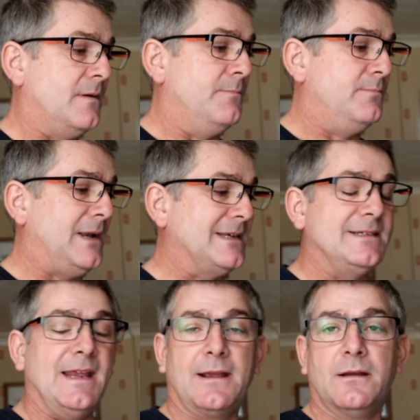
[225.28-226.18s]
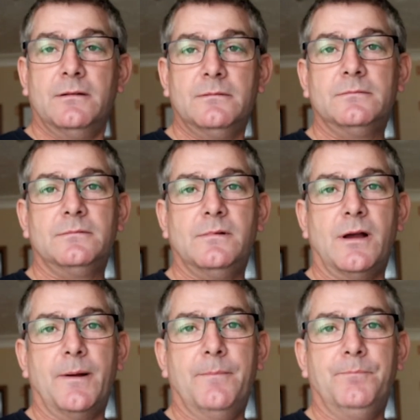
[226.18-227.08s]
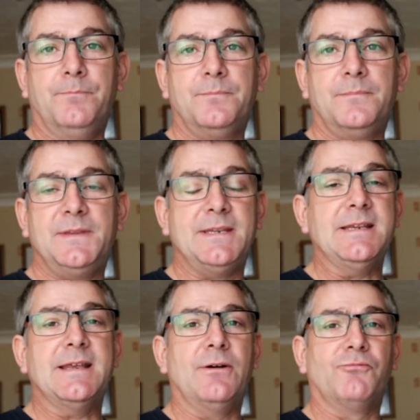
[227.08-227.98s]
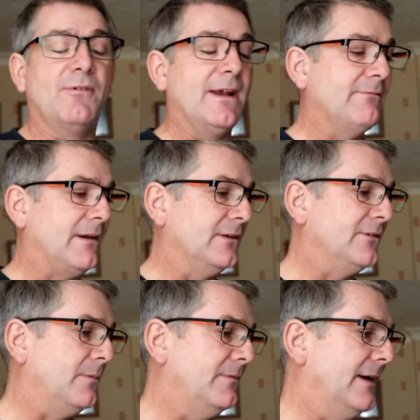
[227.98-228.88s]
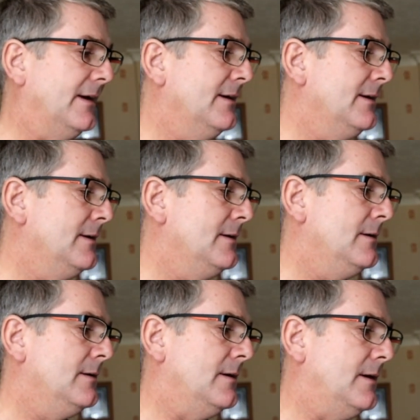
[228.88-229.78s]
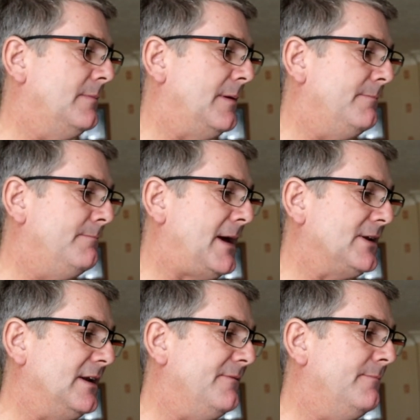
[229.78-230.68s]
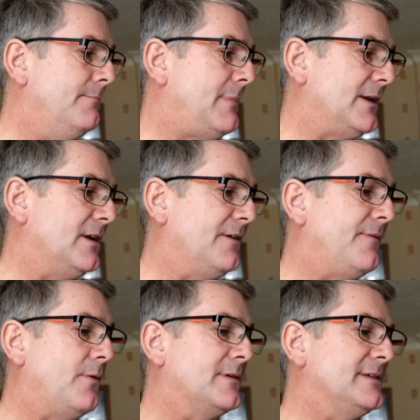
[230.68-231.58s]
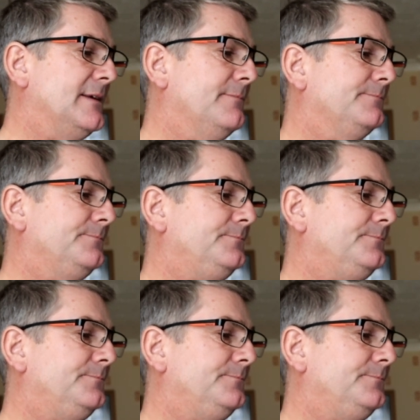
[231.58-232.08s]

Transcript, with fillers: a plastic um, detailed ring around the top of it. Um, I'm manually manually focusing